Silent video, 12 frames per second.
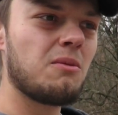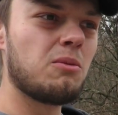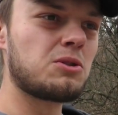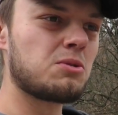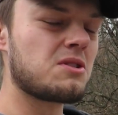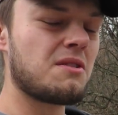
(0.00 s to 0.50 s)

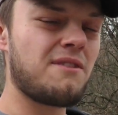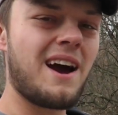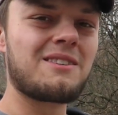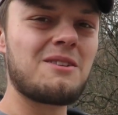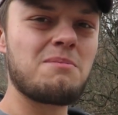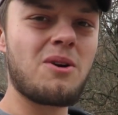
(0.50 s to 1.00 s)
which was the
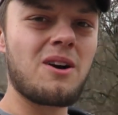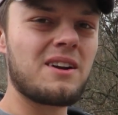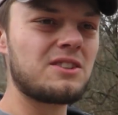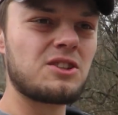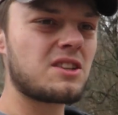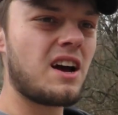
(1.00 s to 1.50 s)
factory part,
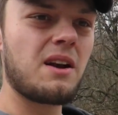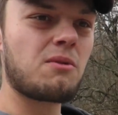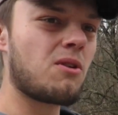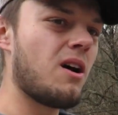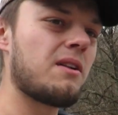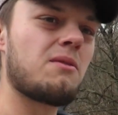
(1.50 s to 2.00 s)
and it just kind
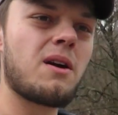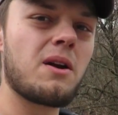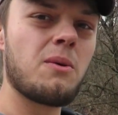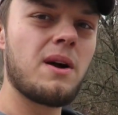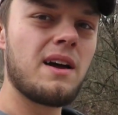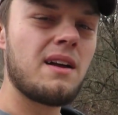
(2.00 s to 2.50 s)
of rotted
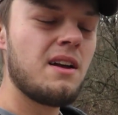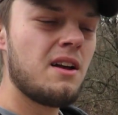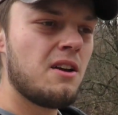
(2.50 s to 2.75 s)
right away.